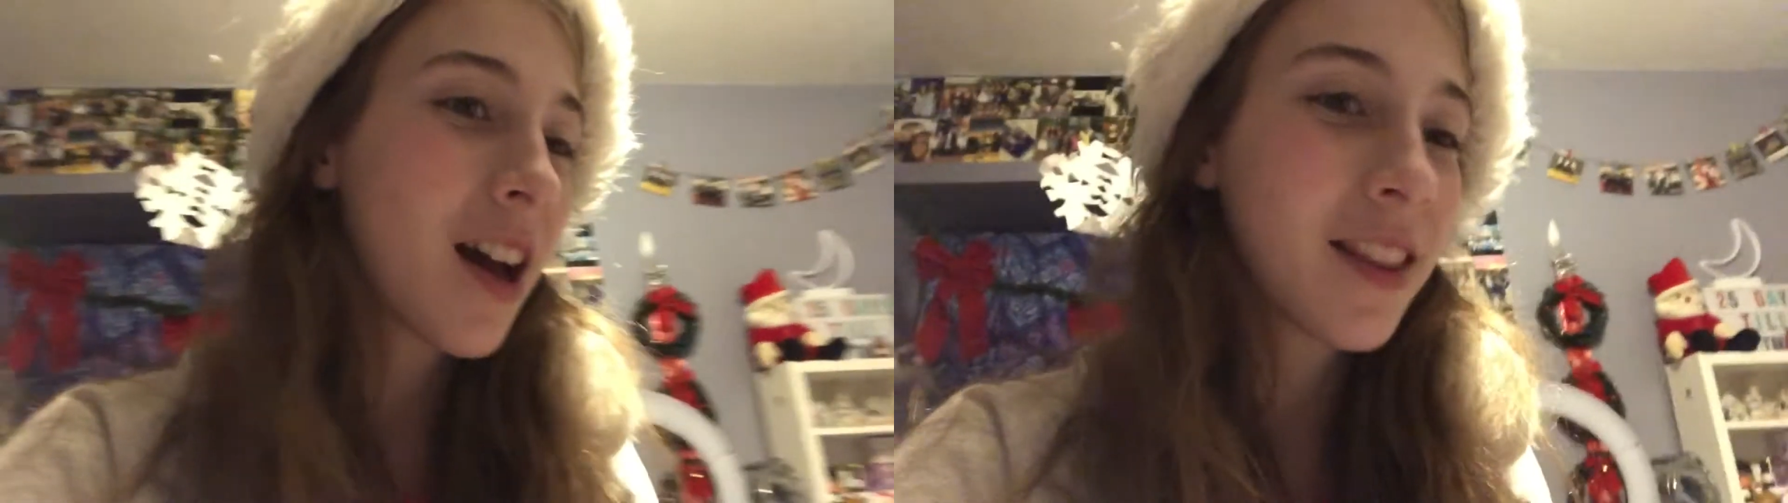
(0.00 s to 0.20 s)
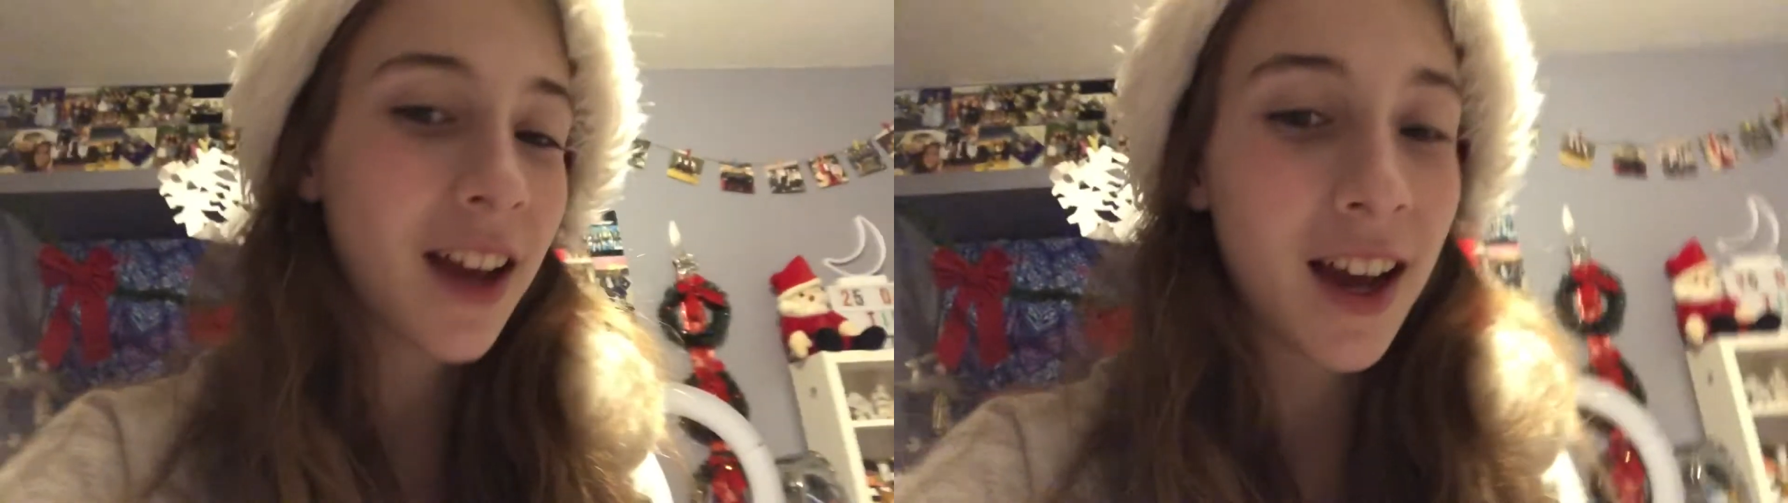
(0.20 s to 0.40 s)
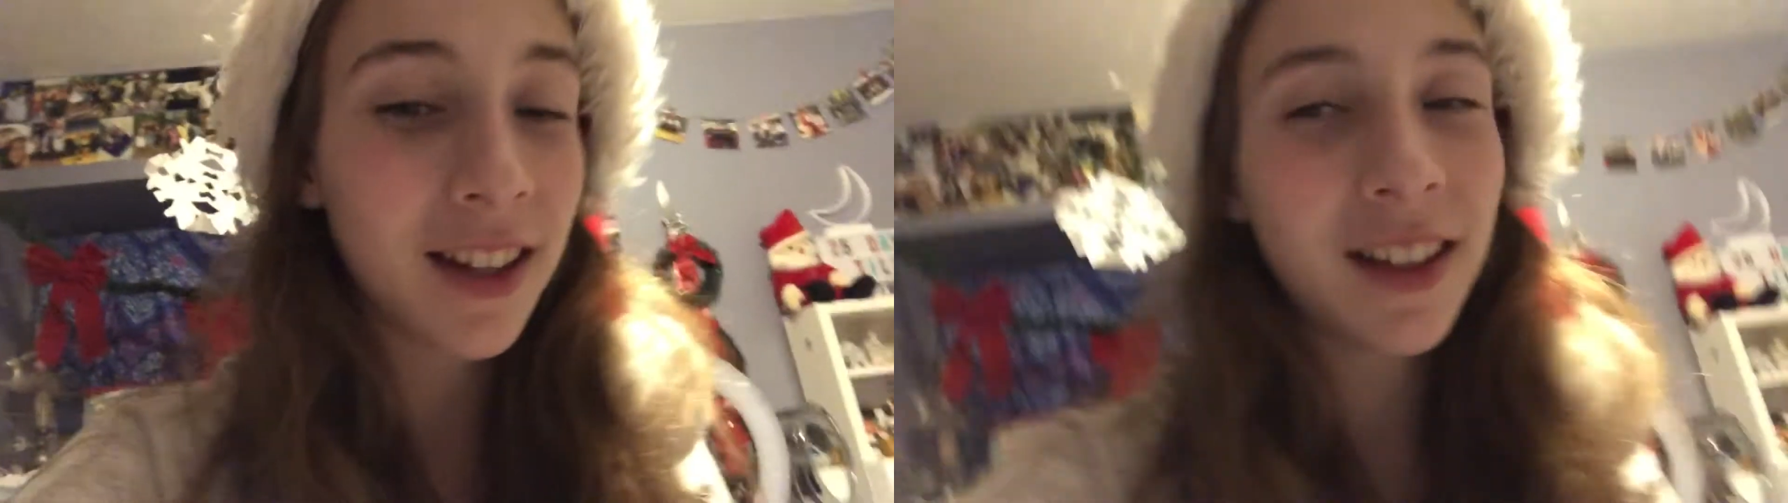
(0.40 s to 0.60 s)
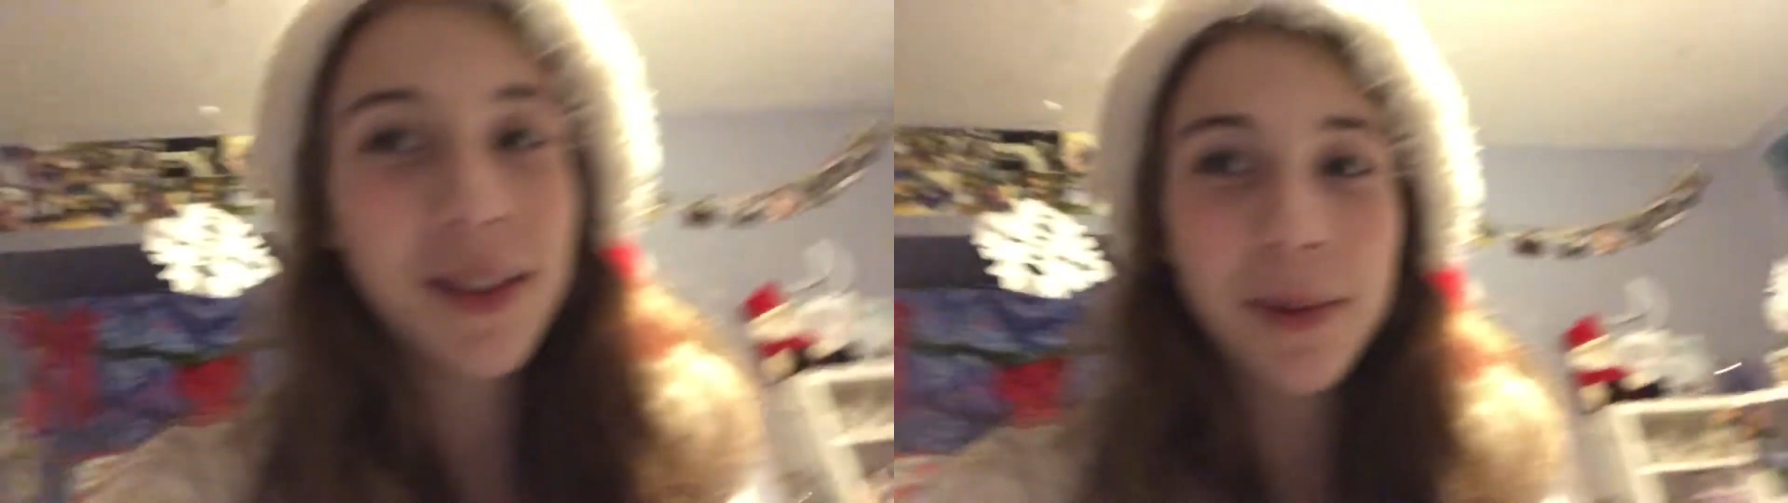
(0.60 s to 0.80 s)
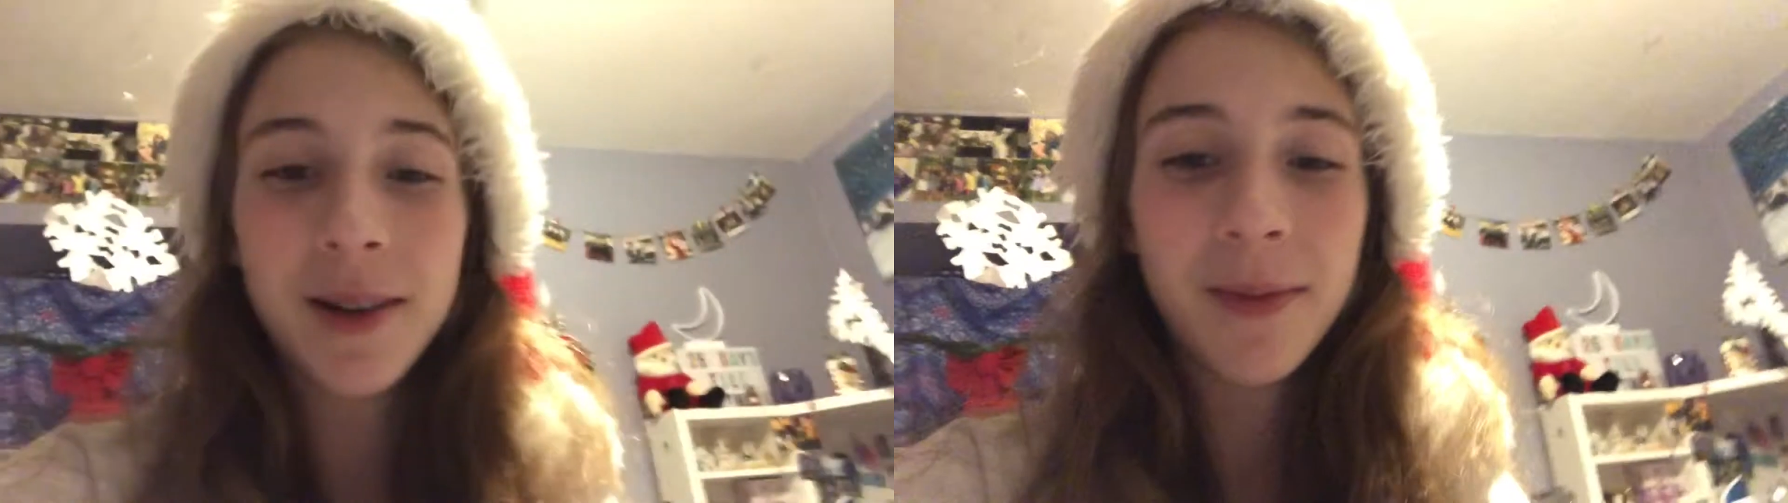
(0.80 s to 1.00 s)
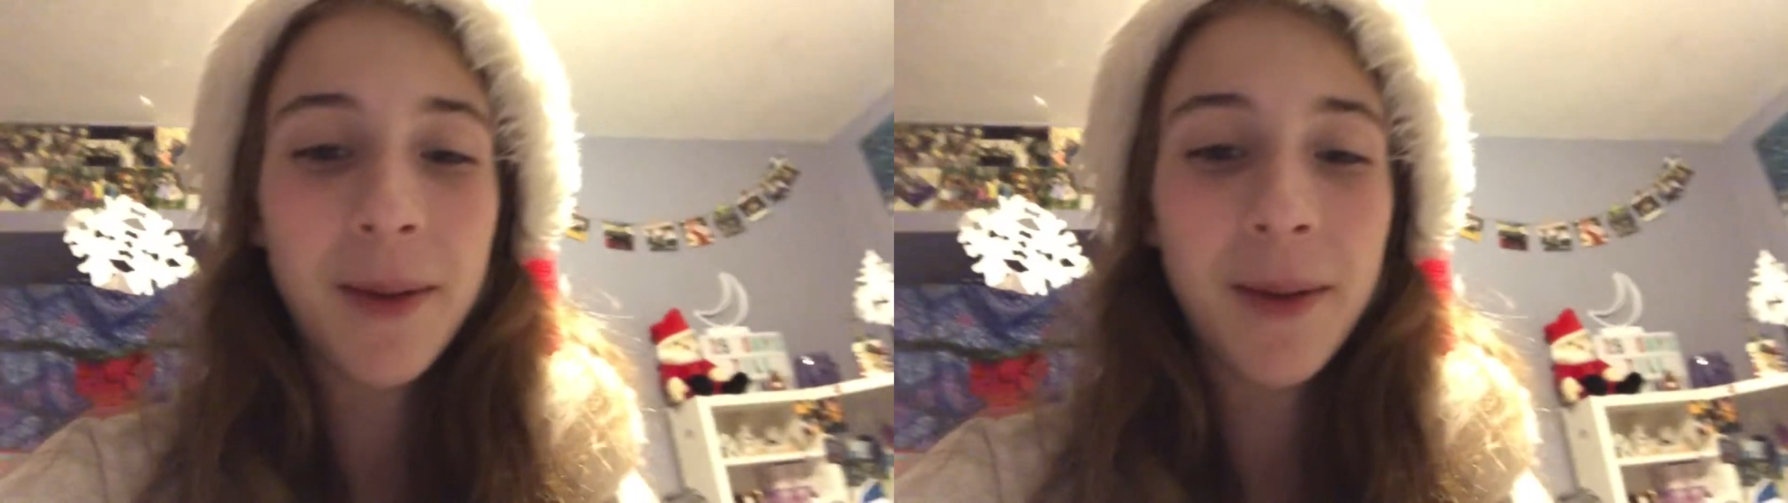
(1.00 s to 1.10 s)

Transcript: that I need to put in my